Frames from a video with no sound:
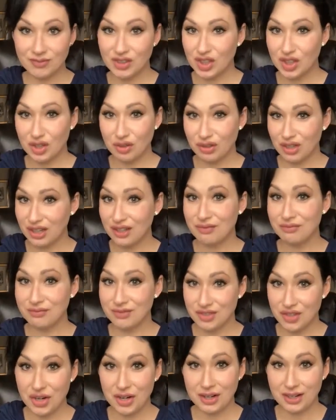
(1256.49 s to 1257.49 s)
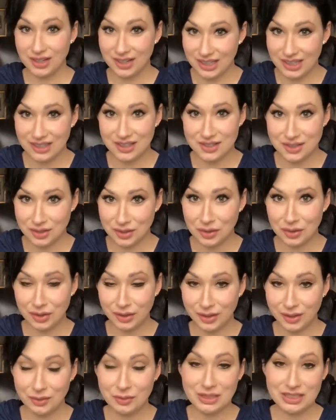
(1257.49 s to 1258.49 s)
you know, kind of trying to get into
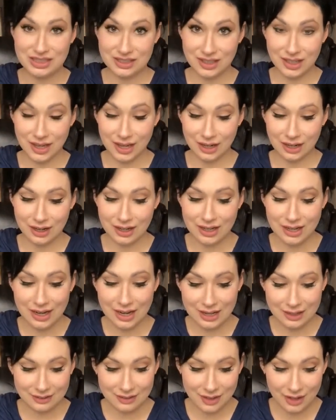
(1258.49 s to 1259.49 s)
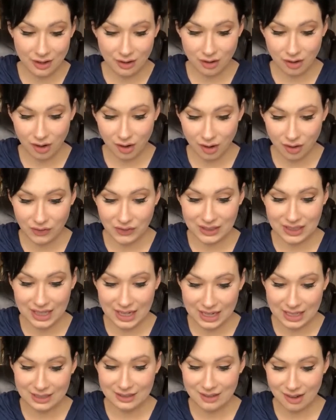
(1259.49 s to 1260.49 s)
Louisiana. And they're called the
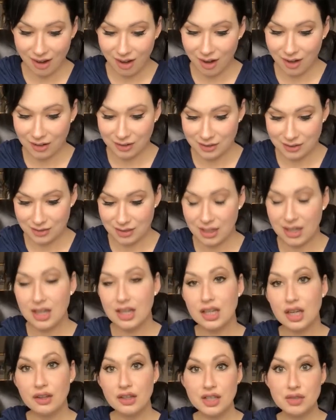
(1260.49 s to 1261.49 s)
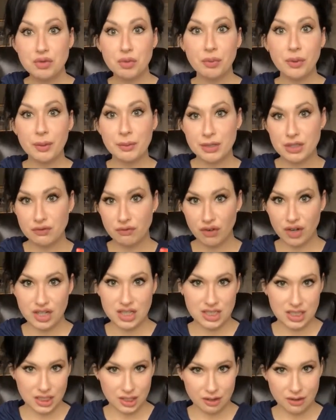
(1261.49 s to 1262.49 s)
Kaintoks. Now, these were pretty much
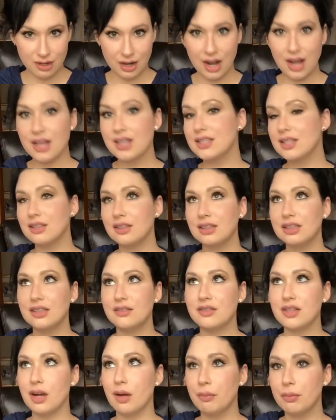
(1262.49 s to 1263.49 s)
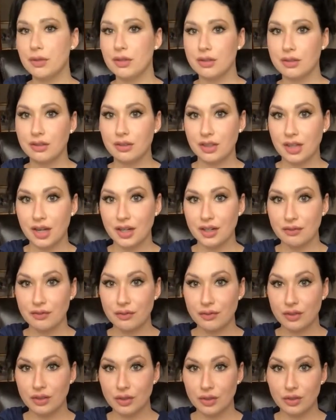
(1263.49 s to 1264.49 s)
frontier guys that lived up in the kind of
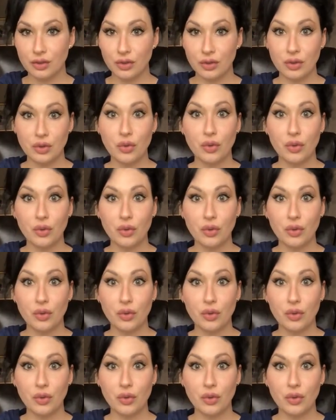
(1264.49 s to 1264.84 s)
the